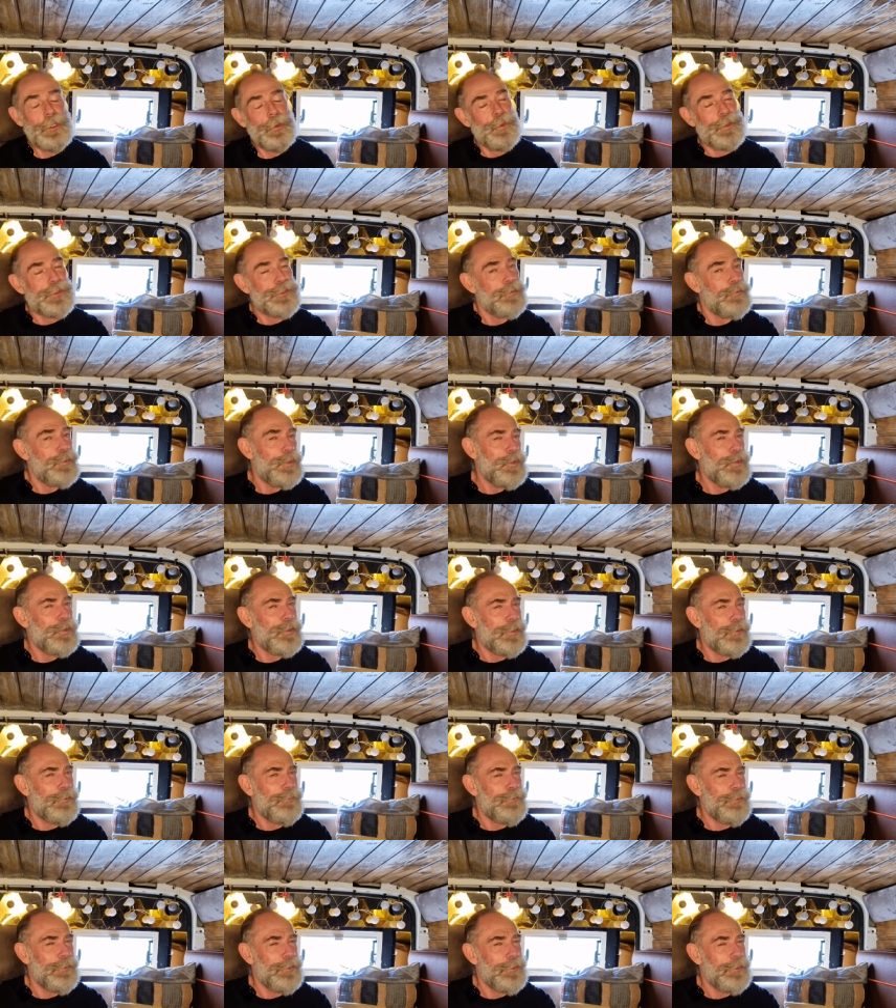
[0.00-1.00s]
It was a
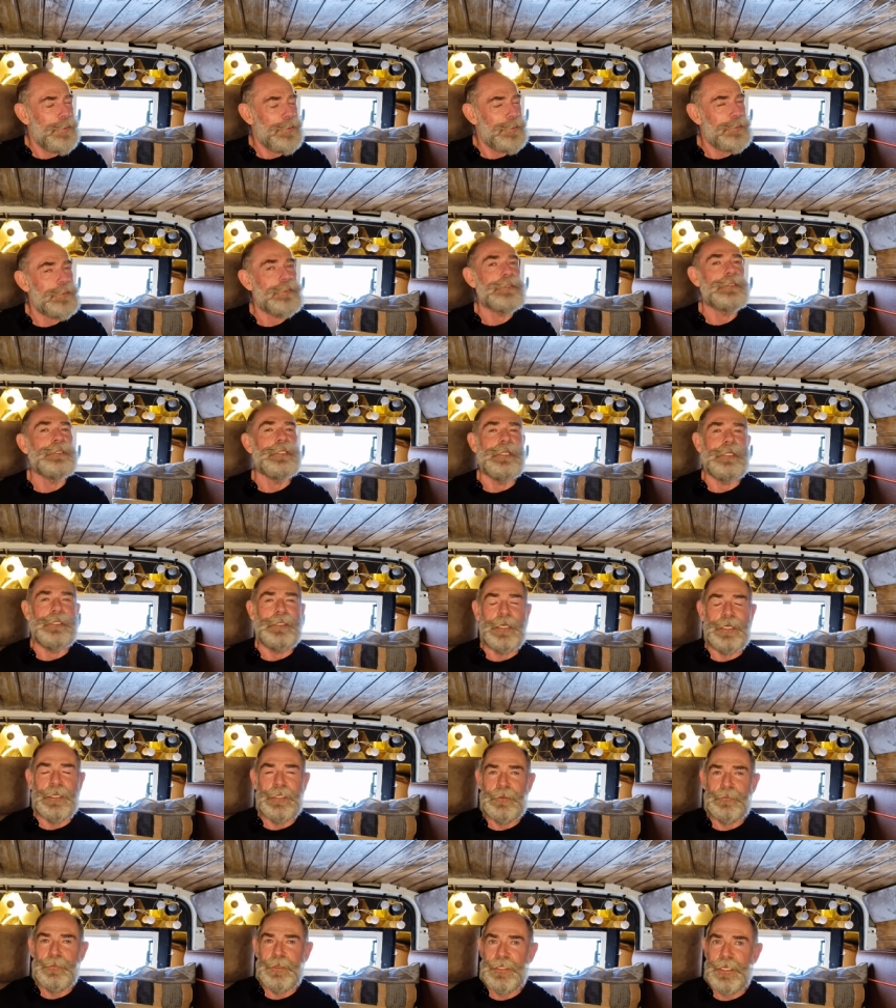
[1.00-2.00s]
musical first, and
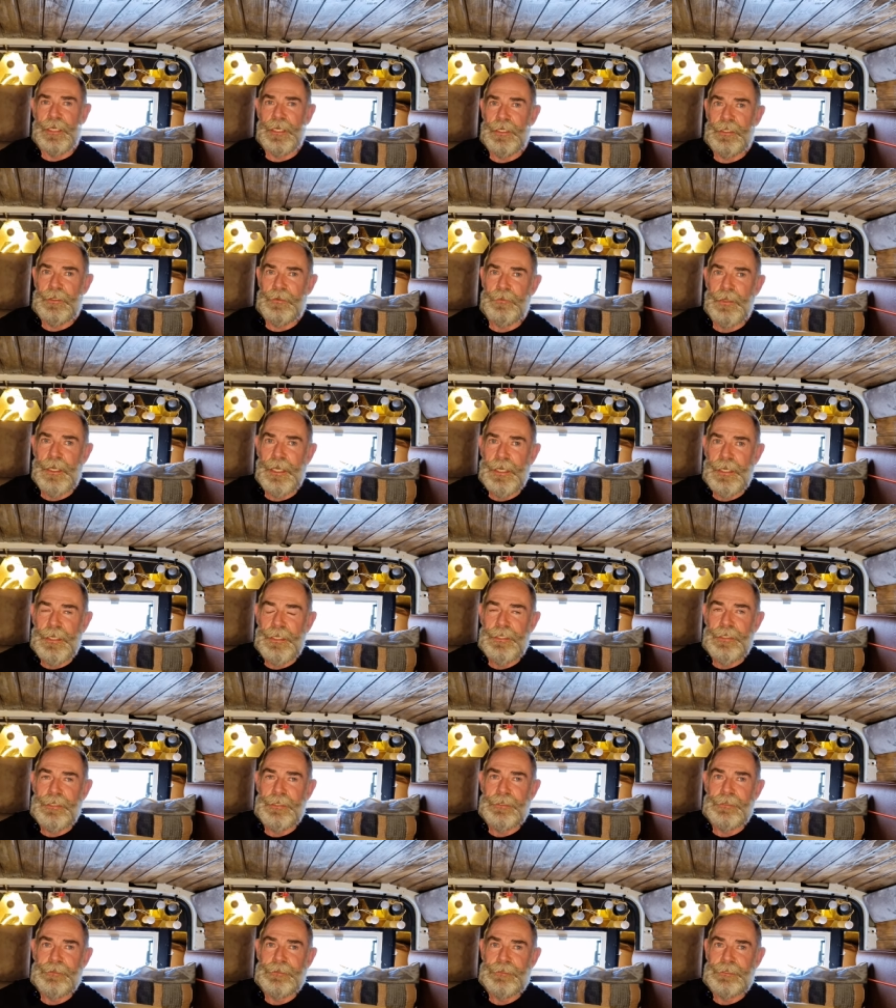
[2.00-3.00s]
then it became
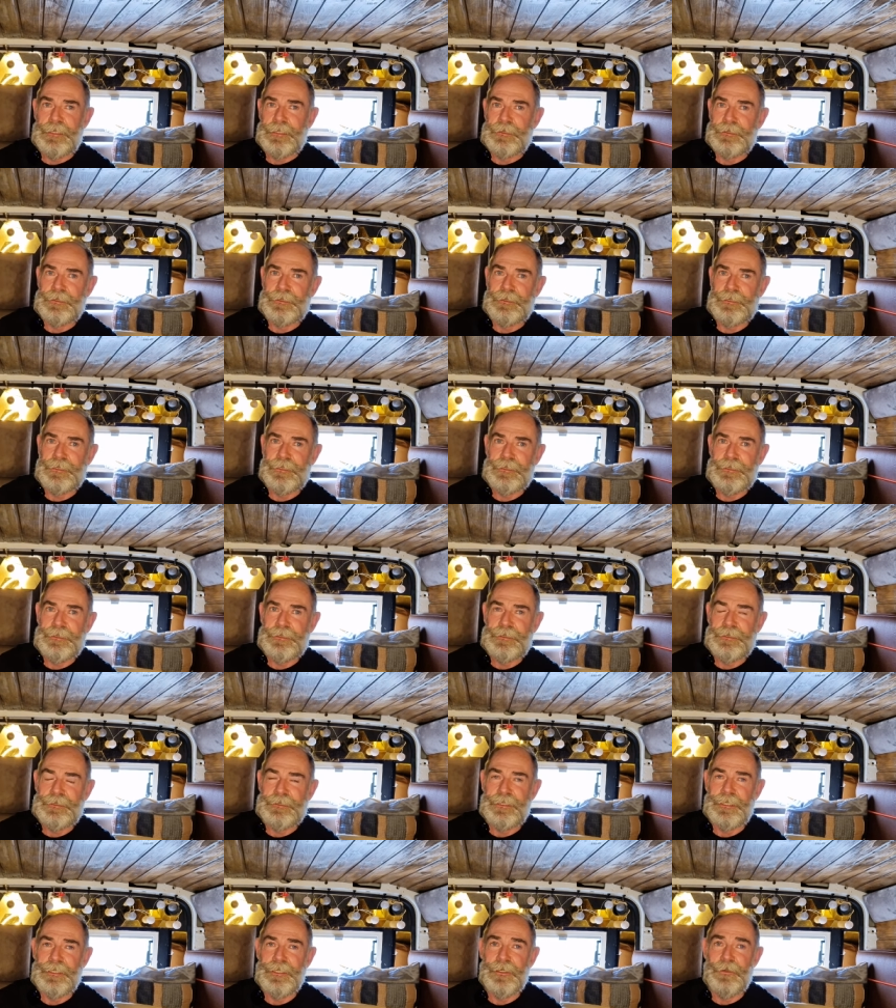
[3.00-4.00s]
a
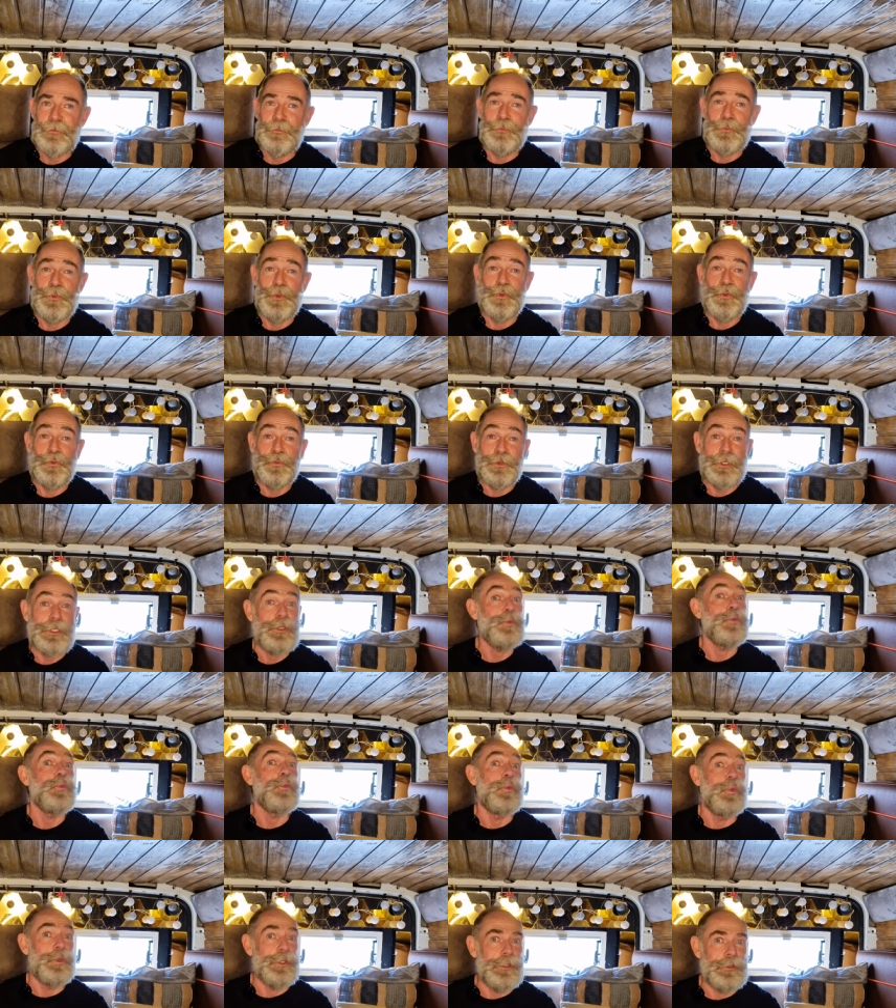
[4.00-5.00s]
sixties uh, movie
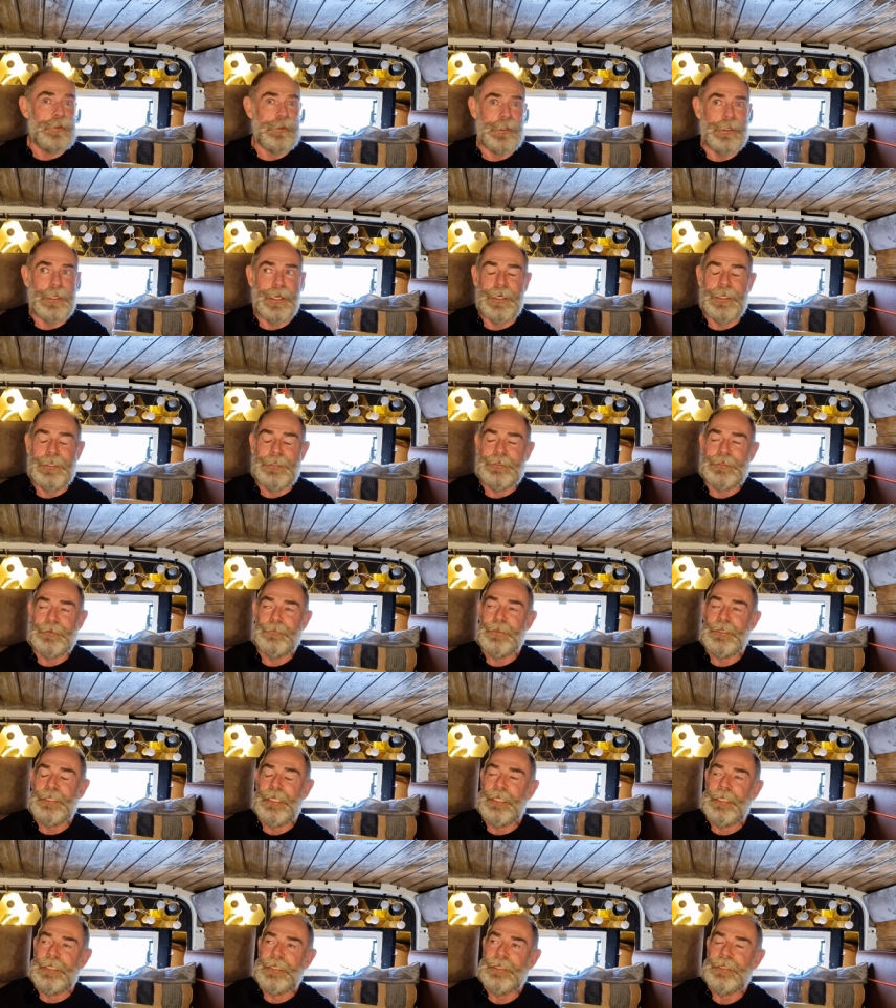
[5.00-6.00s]
with Liza
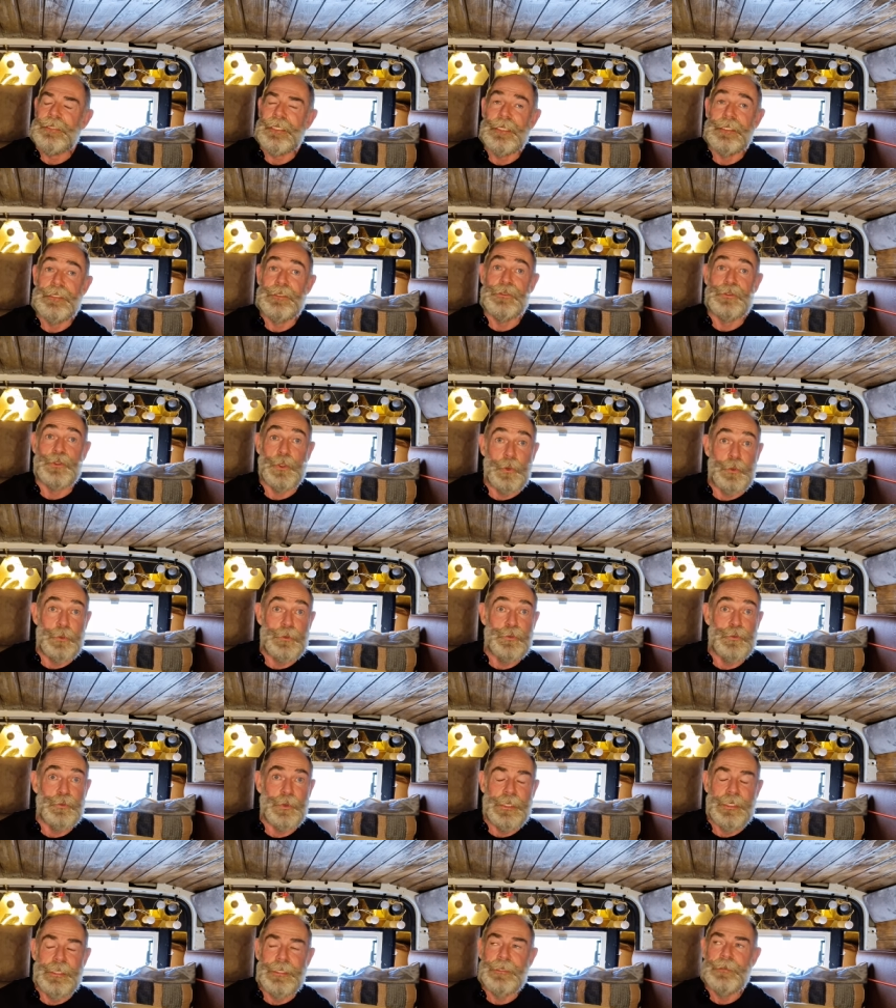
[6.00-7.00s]
Minnelli and Joel
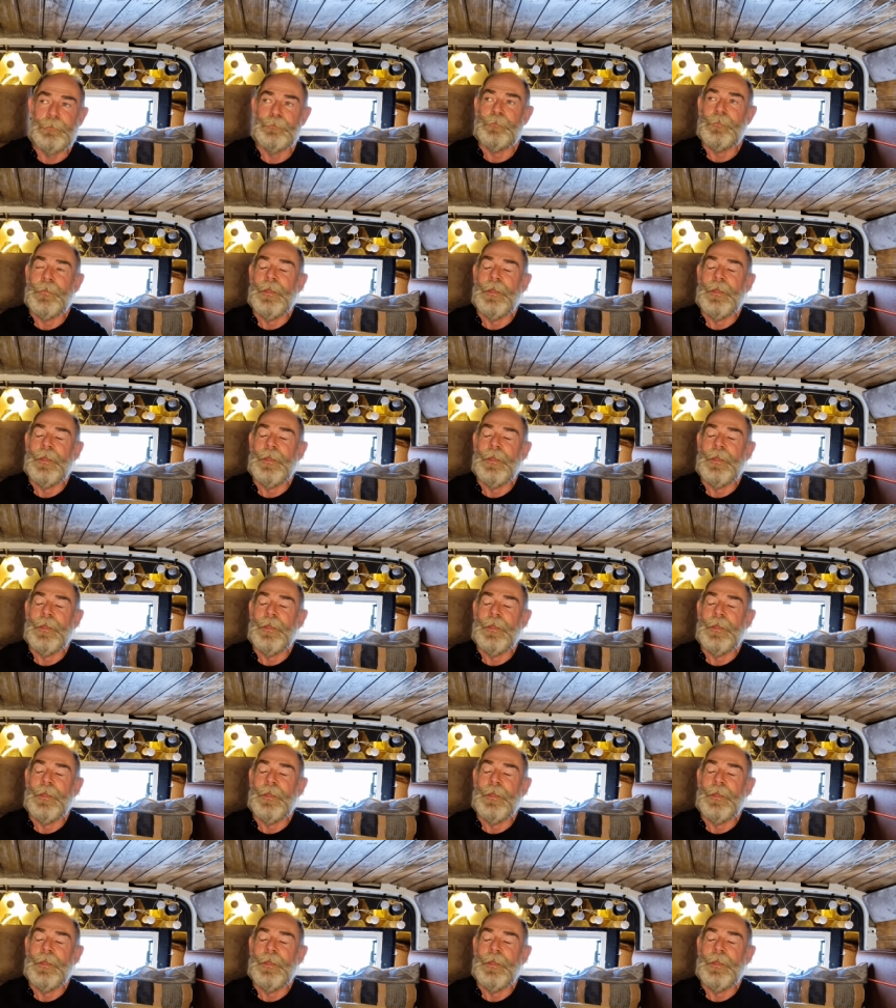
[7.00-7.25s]
Grey,